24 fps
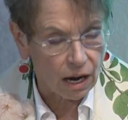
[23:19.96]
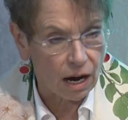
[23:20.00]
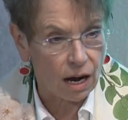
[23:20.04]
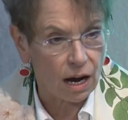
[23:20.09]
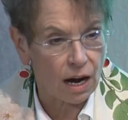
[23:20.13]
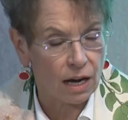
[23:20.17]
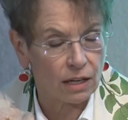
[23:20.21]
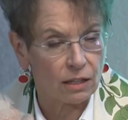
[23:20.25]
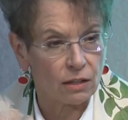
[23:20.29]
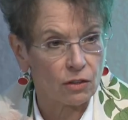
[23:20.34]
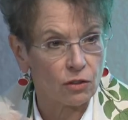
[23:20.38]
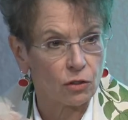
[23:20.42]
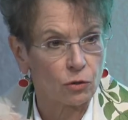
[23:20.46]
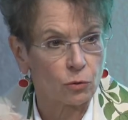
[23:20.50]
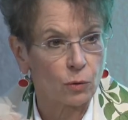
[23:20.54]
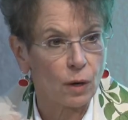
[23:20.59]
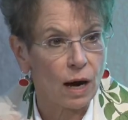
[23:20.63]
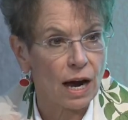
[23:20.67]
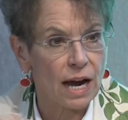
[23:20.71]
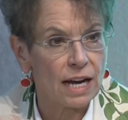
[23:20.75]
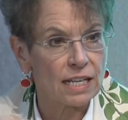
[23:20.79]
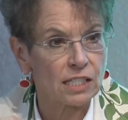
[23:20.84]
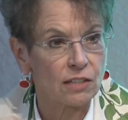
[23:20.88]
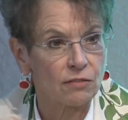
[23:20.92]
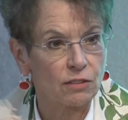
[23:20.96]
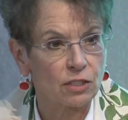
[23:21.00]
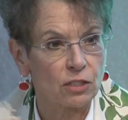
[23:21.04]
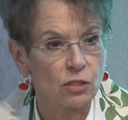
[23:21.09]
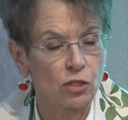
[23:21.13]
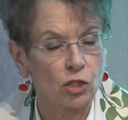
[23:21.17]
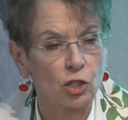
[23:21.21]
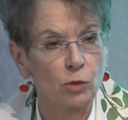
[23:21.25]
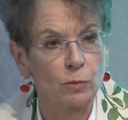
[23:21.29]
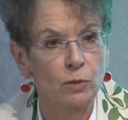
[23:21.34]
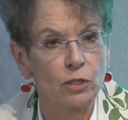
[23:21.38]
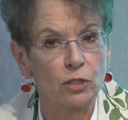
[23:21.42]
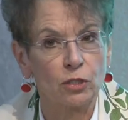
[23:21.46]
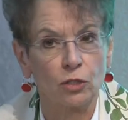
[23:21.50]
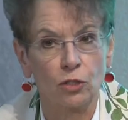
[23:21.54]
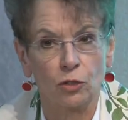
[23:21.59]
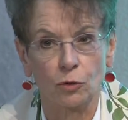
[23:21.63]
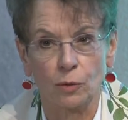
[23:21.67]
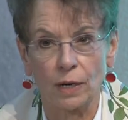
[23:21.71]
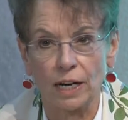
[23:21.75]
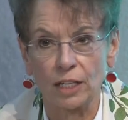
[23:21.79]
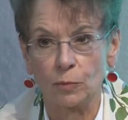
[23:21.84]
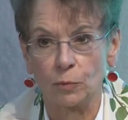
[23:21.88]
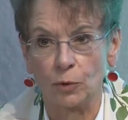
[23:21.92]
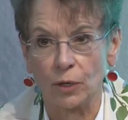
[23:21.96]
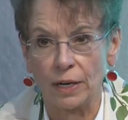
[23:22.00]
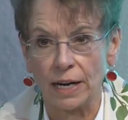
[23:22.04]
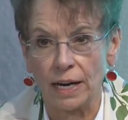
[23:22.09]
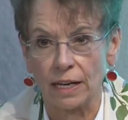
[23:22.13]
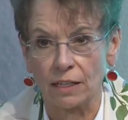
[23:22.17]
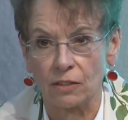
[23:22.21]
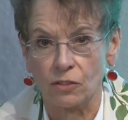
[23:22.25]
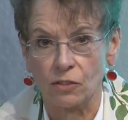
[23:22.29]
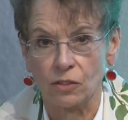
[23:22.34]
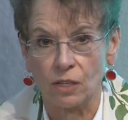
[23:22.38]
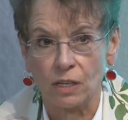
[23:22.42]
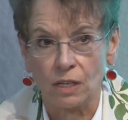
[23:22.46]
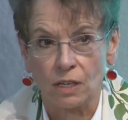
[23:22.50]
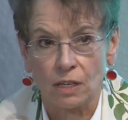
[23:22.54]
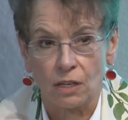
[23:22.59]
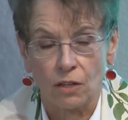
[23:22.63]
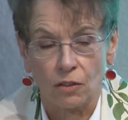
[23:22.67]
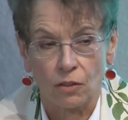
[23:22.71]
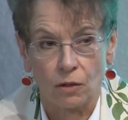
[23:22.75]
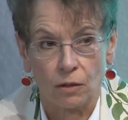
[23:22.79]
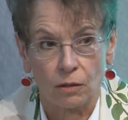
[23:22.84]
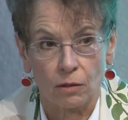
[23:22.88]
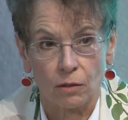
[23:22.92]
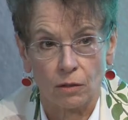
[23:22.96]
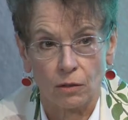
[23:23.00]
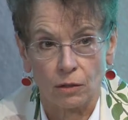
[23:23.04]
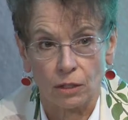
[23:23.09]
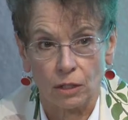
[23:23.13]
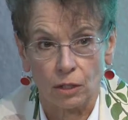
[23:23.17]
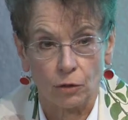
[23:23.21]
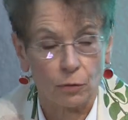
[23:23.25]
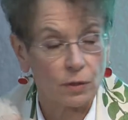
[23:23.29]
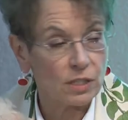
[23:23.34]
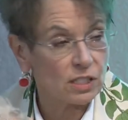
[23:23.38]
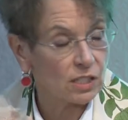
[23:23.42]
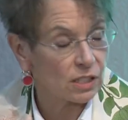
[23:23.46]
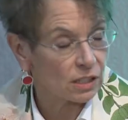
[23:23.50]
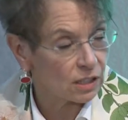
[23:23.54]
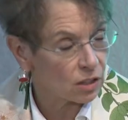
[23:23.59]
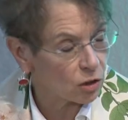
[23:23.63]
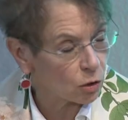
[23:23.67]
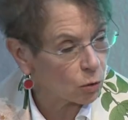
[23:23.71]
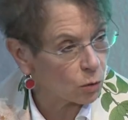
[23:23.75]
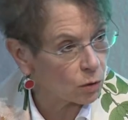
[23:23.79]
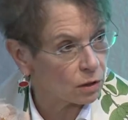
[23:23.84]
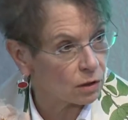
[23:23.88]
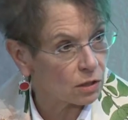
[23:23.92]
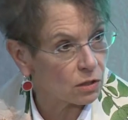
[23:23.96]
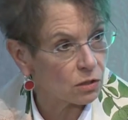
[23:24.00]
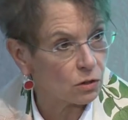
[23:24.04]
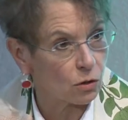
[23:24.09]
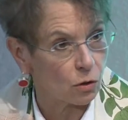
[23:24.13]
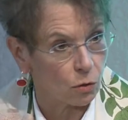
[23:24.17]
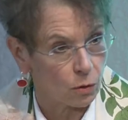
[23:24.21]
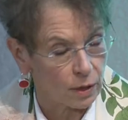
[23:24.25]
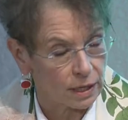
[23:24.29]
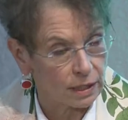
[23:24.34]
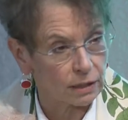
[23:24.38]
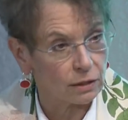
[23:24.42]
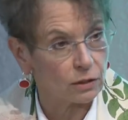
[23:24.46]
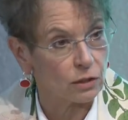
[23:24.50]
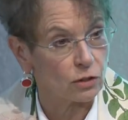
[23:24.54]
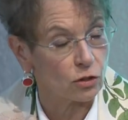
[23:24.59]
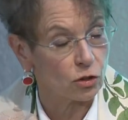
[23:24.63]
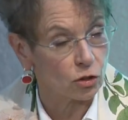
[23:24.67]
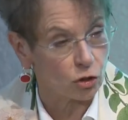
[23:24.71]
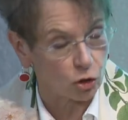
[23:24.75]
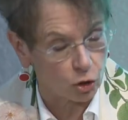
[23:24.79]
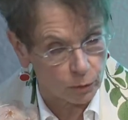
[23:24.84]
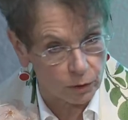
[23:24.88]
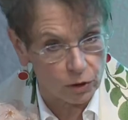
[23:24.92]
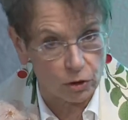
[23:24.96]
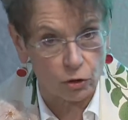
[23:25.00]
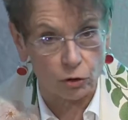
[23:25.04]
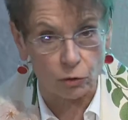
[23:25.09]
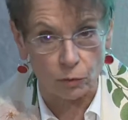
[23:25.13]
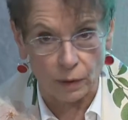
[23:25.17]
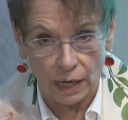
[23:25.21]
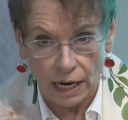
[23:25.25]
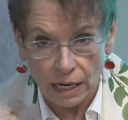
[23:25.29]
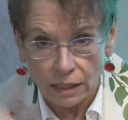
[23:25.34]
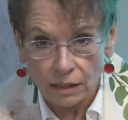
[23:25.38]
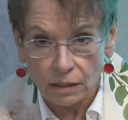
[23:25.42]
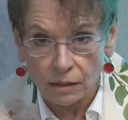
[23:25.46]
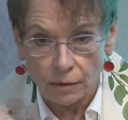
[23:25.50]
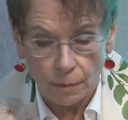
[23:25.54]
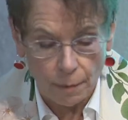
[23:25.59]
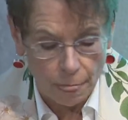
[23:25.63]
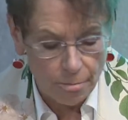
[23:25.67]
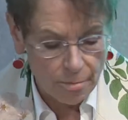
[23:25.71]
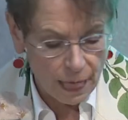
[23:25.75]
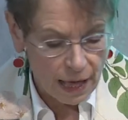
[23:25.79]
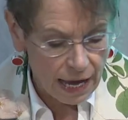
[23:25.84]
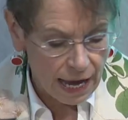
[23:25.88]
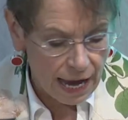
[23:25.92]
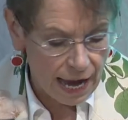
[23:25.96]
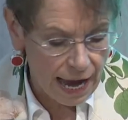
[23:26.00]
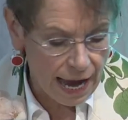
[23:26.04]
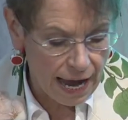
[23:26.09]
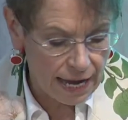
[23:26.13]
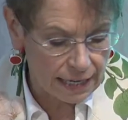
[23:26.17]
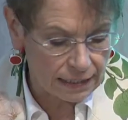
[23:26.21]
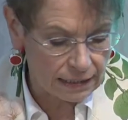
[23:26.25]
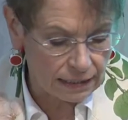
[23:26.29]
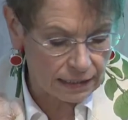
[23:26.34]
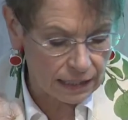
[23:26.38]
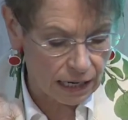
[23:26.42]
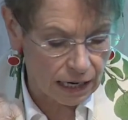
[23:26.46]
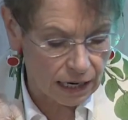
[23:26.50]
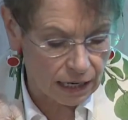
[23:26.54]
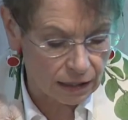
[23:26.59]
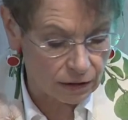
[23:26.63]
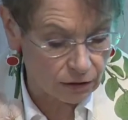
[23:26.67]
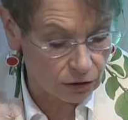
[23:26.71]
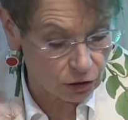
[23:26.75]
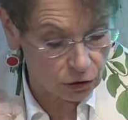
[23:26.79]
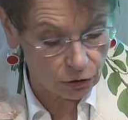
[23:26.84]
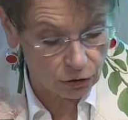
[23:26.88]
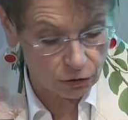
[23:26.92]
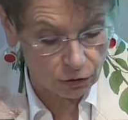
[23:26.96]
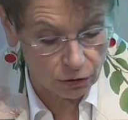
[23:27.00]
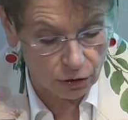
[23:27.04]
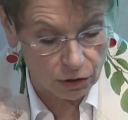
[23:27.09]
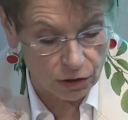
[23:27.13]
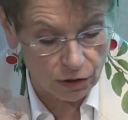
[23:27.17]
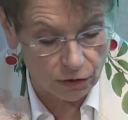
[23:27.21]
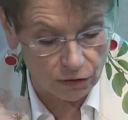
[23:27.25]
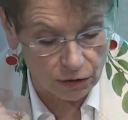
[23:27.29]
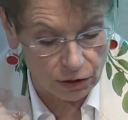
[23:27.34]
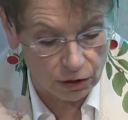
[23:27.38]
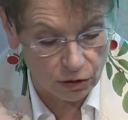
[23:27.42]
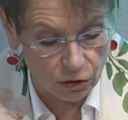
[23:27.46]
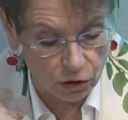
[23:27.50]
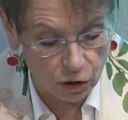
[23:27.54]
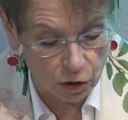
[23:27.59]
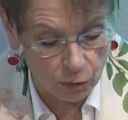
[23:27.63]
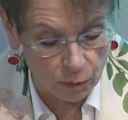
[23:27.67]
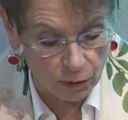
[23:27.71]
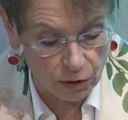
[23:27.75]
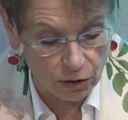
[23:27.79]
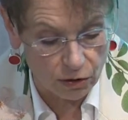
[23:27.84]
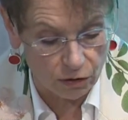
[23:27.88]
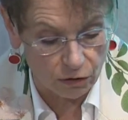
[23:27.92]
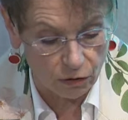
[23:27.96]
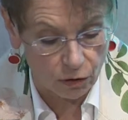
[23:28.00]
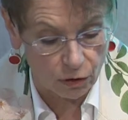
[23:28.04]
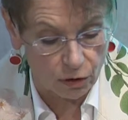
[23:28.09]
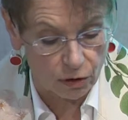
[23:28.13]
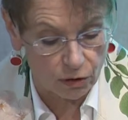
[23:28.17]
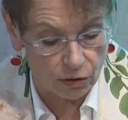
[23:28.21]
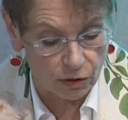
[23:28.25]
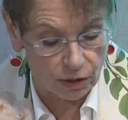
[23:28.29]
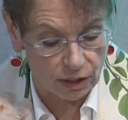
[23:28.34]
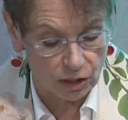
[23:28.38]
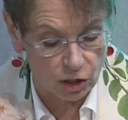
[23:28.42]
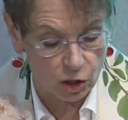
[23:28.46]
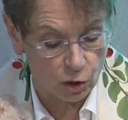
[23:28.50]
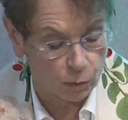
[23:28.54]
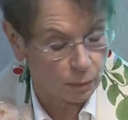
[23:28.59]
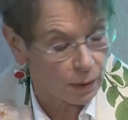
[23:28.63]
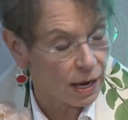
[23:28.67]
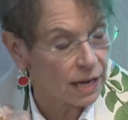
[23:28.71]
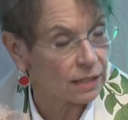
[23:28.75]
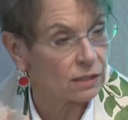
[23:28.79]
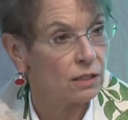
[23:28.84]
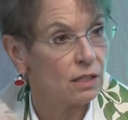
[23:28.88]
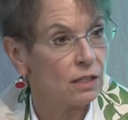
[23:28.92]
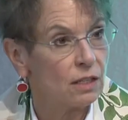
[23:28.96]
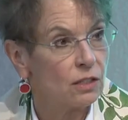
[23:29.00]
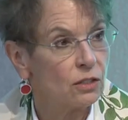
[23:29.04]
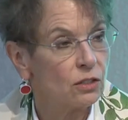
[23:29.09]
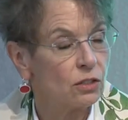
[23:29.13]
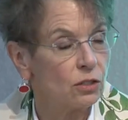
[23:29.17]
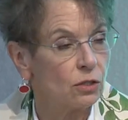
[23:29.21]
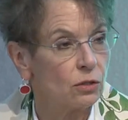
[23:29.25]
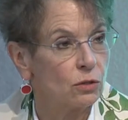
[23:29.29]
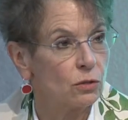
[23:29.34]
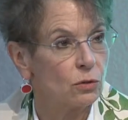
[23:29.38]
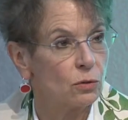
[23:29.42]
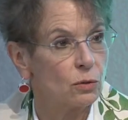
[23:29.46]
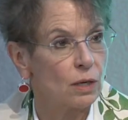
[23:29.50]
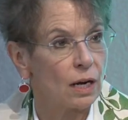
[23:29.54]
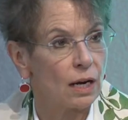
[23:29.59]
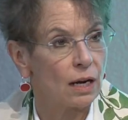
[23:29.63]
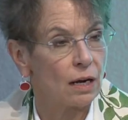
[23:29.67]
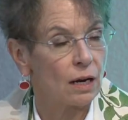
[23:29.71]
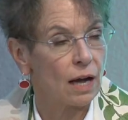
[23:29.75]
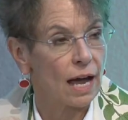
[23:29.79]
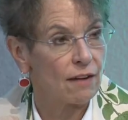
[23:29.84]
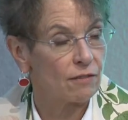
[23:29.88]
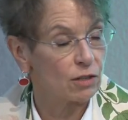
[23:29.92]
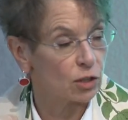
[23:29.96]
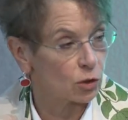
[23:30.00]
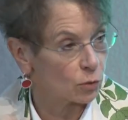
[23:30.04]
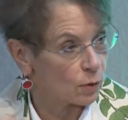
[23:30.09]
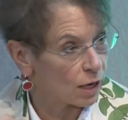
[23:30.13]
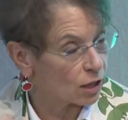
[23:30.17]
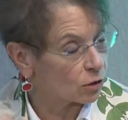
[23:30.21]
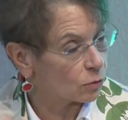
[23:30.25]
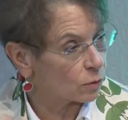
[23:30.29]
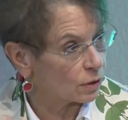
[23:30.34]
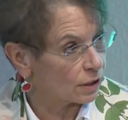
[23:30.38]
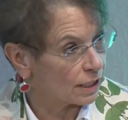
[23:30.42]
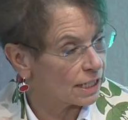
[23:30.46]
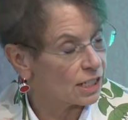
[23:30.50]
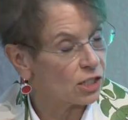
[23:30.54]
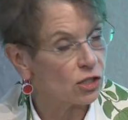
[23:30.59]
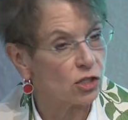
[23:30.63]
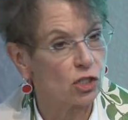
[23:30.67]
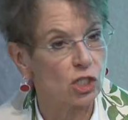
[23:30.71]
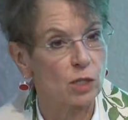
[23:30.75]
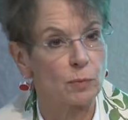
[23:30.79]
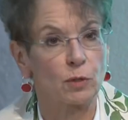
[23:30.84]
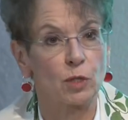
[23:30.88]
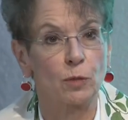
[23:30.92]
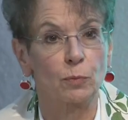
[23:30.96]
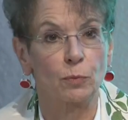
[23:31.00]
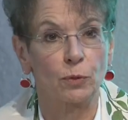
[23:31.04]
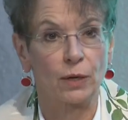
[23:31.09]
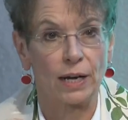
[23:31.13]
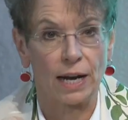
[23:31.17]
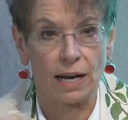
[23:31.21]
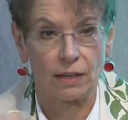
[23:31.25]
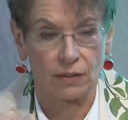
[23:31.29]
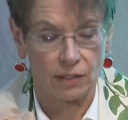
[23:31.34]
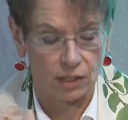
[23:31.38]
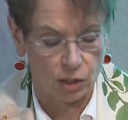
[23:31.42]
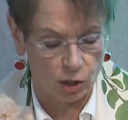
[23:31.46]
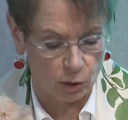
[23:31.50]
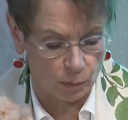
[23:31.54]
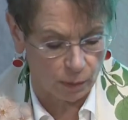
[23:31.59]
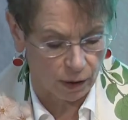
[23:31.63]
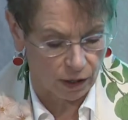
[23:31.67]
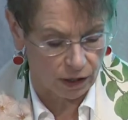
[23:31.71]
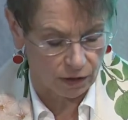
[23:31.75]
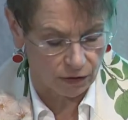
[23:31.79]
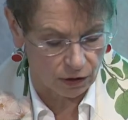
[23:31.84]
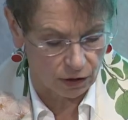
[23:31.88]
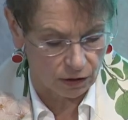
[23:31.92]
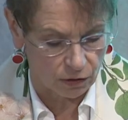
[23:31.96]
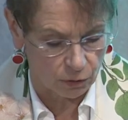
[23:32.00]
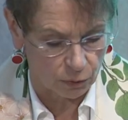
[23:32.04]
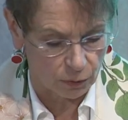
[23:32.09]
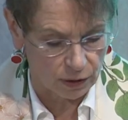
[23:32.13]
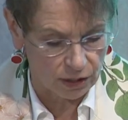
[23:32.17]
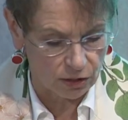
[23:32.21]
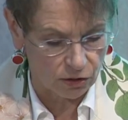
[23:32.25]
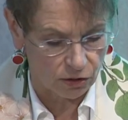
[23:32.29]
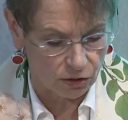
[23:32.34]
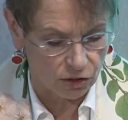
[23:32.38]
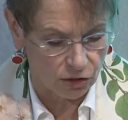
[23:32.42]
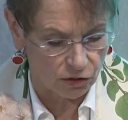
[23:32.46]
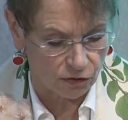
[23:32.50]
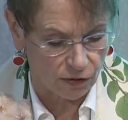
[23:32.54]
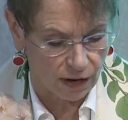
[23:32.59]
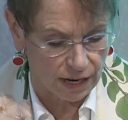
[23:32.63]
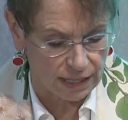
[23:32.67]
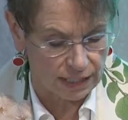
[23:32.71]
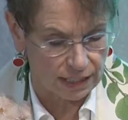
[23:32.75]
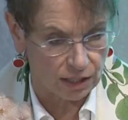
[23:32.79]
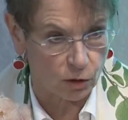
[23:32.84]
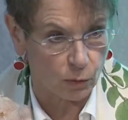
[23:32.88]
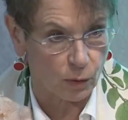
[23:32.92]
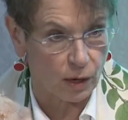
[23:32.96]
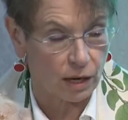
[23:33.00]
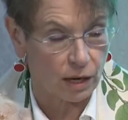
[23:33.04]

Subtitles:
on the rise of consumer-to-direct brands. Increasingly, the world is going consumer-direct, and 2/3 of consumers, of course, expect to have a direct relationship with a brand. This is part of the research finding as